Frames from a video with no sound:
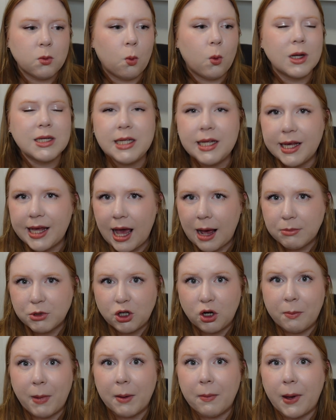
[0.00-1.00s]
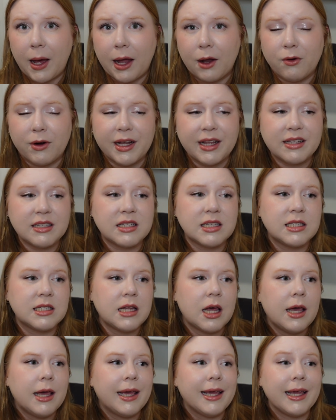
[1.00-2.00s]
was he captured by pirates?
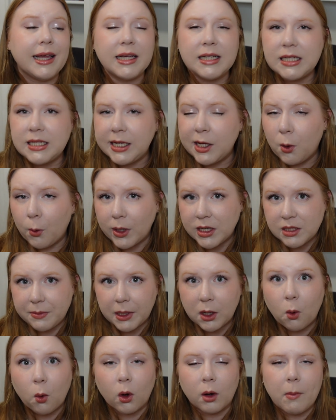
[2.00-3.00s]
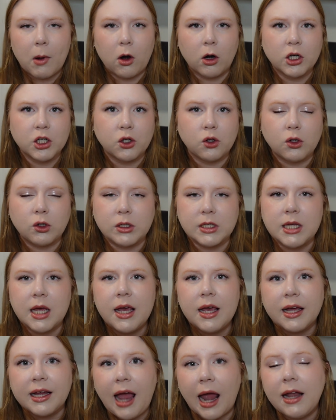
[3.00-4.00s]
Is he going to be court martialed?
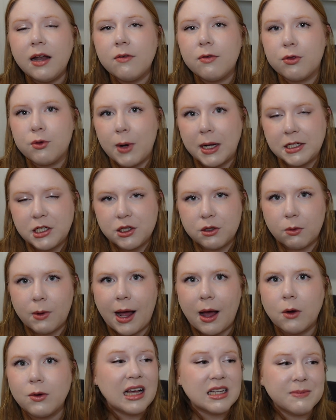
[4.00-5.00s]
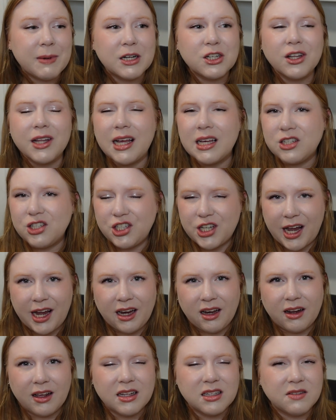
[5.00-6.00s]
Kind of threads throughout, especially as
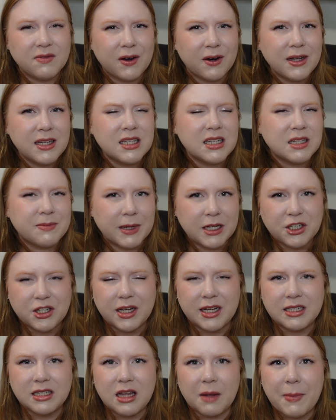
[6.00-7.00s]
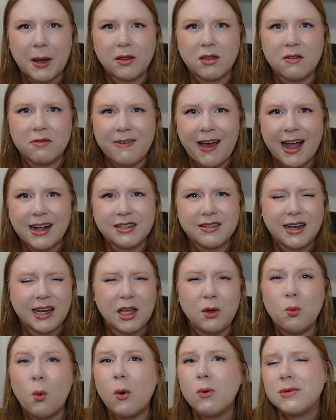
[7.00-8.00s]
Jane is very suspicious about the fact that
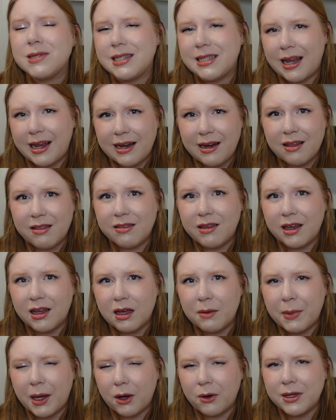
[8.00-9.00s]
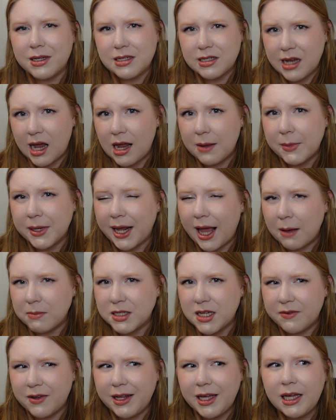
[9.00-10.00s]
he won't say anything about his time in
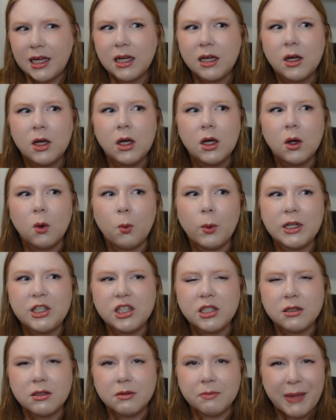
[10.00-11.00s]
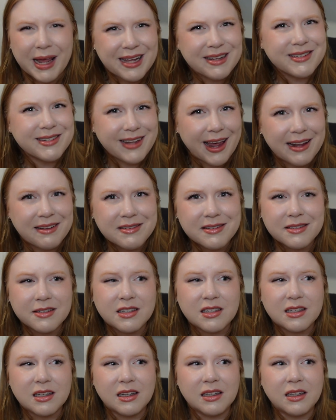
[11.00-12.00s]
captivity, which makes
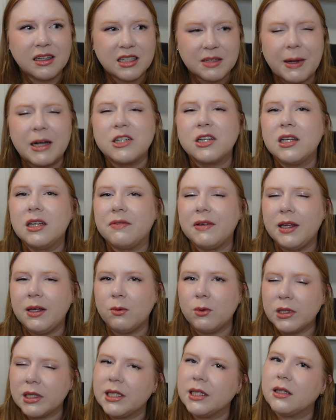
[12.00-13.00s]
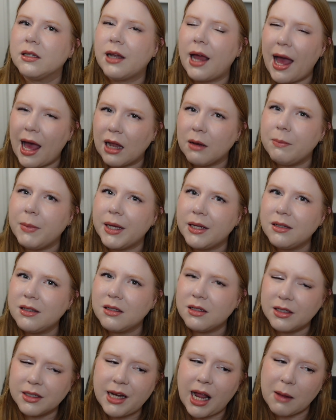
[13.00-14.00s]
sense especially if he really had been
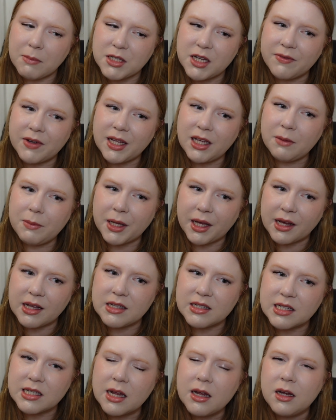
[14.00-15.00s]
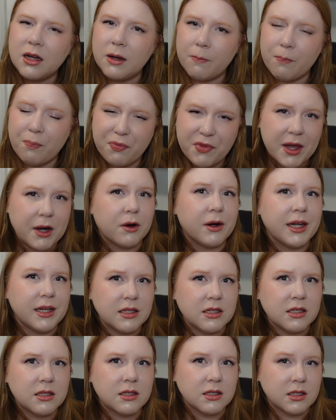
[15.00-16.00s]
in captivity, because there
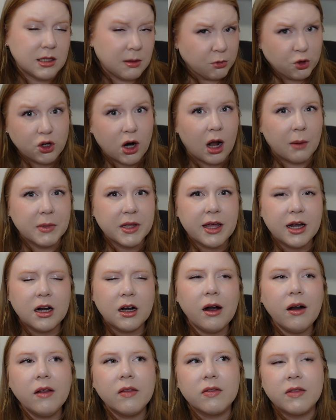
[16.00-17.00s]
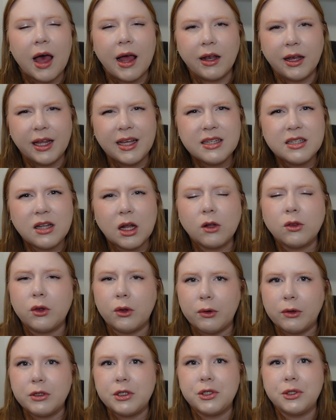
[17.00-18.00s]
is some trauma there that is
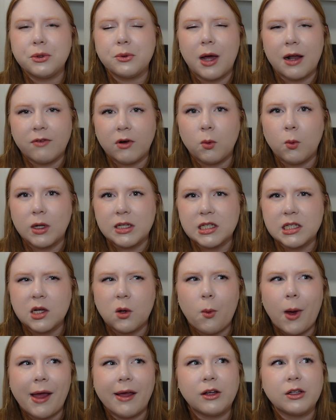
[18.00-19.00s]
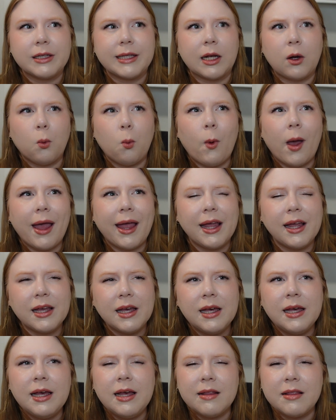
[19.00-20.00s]
alluded to every once in a while in a way
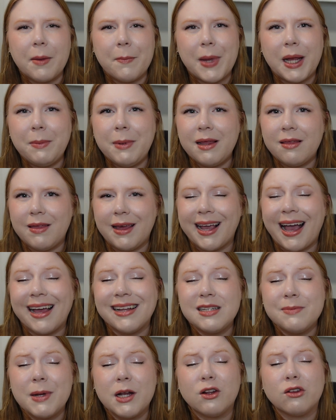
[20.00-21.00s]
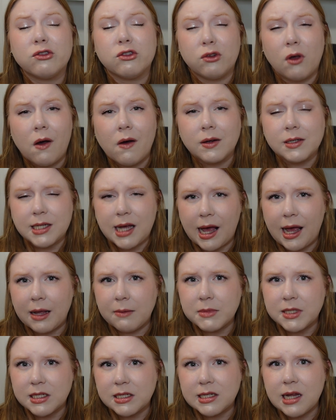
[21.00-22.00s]
that made me think it's been a long
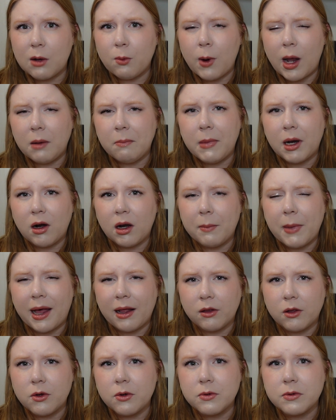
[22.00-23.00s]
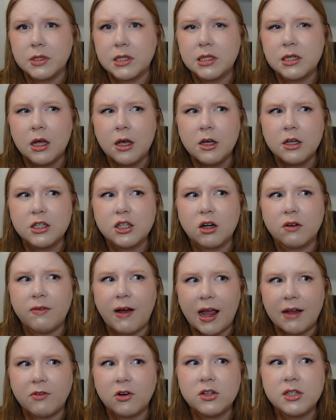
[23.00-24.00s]
time since I read Mary Balogh's
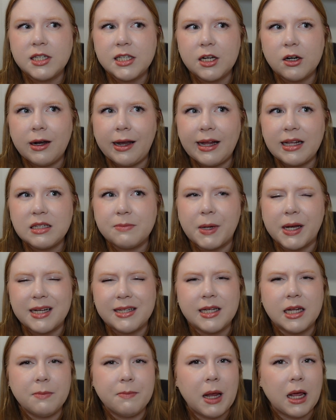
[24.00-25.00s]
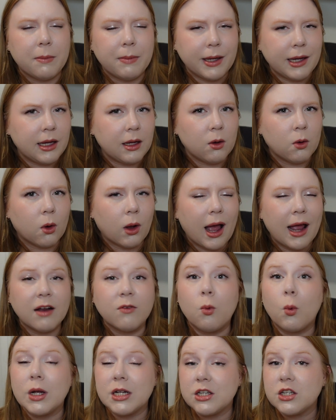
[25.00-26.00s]
Survivor series, but it did make me kind of
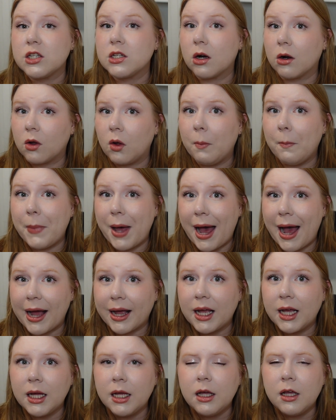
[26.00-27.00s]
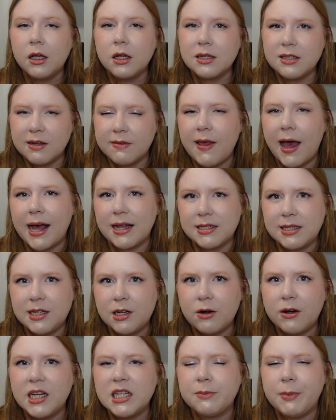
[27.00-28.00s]
want to circle back to that
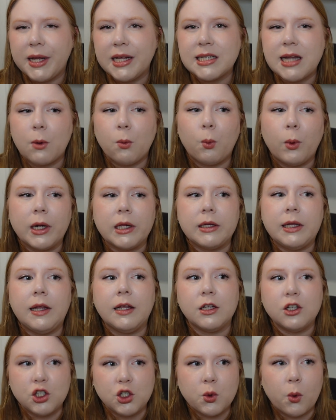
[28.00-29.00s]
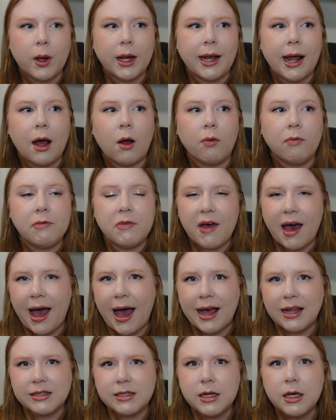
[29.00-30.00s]
series because I really enjoyed how
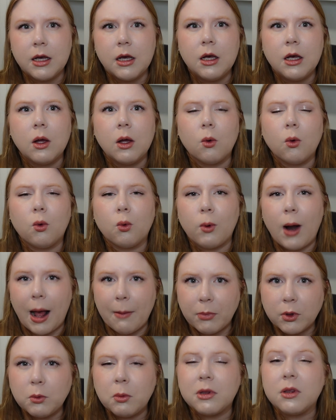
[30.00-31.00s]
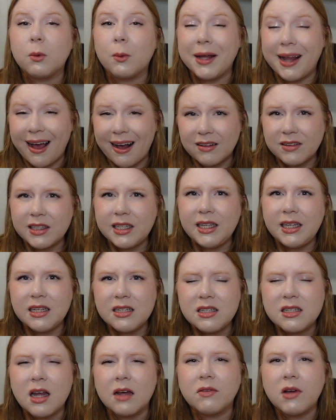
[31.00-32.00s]
that grappled with the
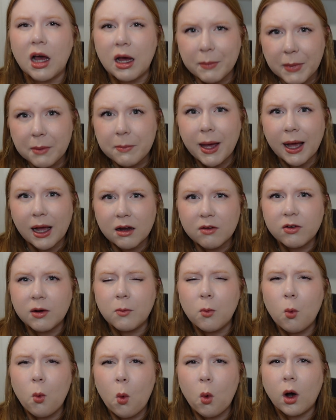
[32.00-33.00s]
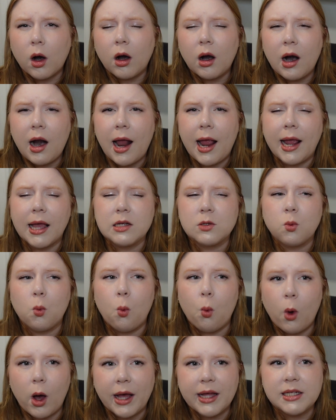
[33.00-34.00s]
realities of coming back from war and
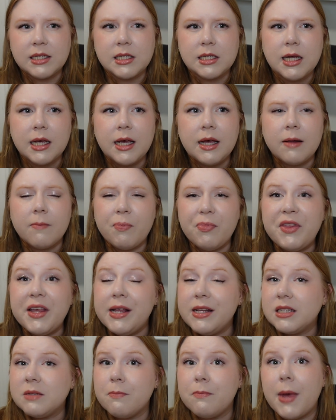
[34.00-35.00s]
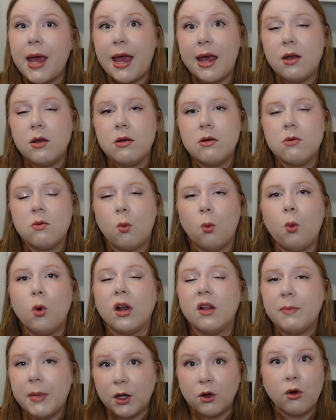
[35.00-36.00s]
what these men would
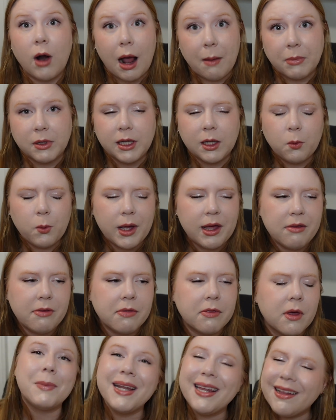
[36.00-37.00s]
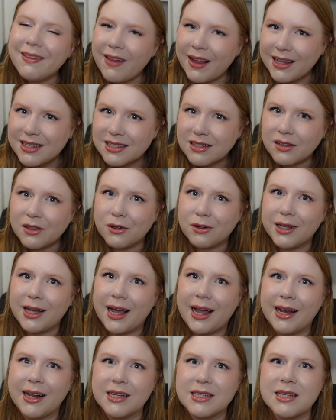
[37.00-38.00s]
have been grappling with. But Eli is clearly
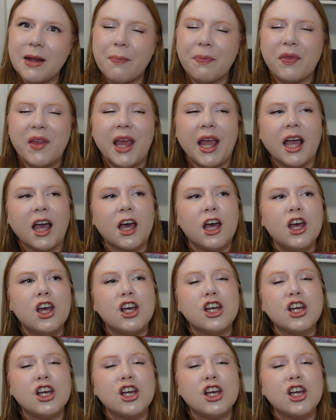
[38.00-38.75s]
hiding something.